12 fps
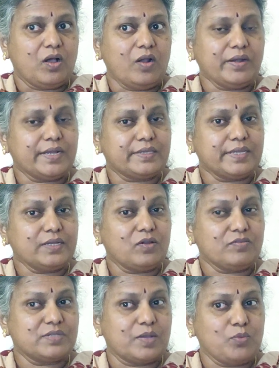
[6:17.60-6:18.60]
Alright, think
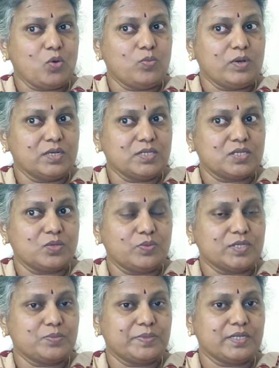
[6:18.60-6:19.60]
of some more words
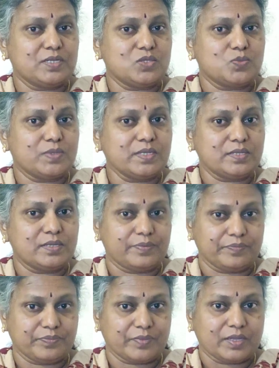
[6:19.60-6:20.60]
which begins with
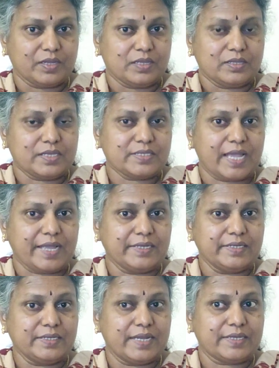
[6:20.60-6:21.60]
the
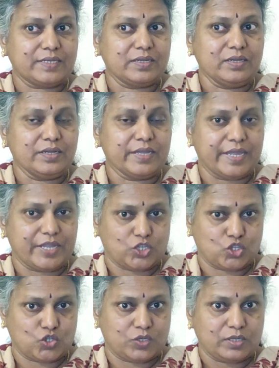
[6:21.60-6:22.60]
silent letter
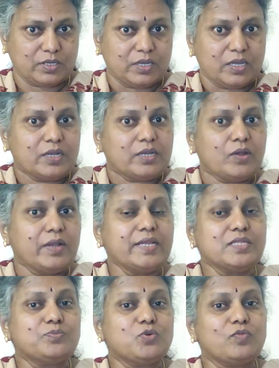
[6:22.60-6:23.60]
H. Now
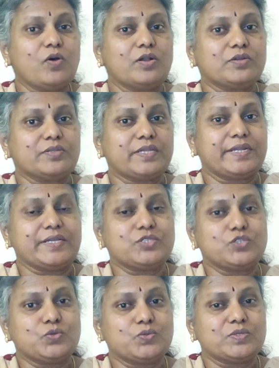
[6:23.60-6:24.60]
let's move on to the
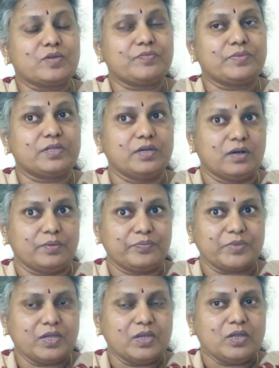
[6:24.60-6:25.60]
next use of the.
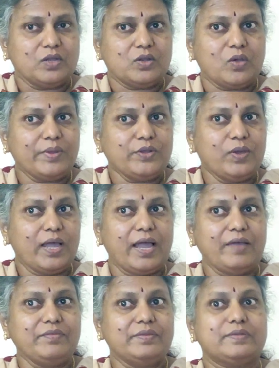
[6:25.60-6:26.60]
Now when you
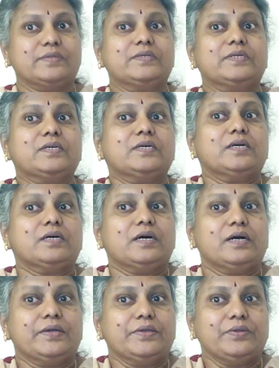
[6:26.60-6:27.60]
have,
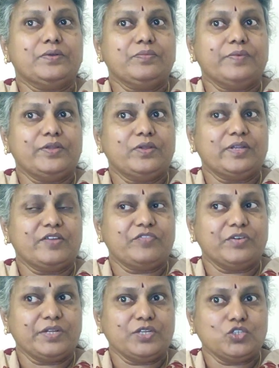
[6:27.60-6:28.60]
when you're
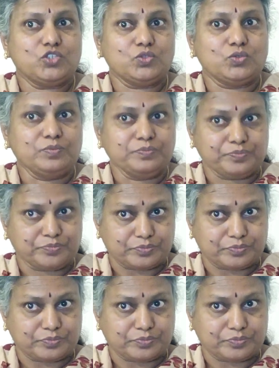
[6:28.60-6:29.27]
referring to